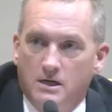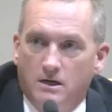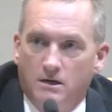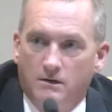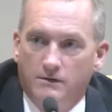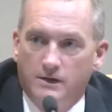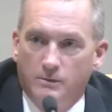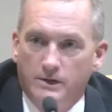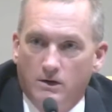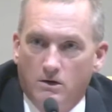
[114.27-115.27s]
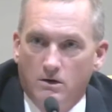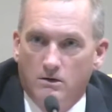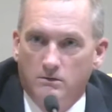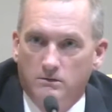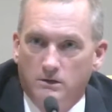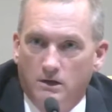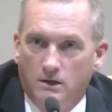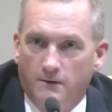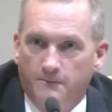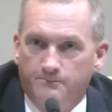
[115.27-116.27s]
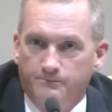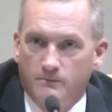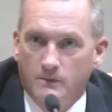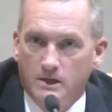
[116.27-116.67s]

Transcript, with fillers: uh, that we are um,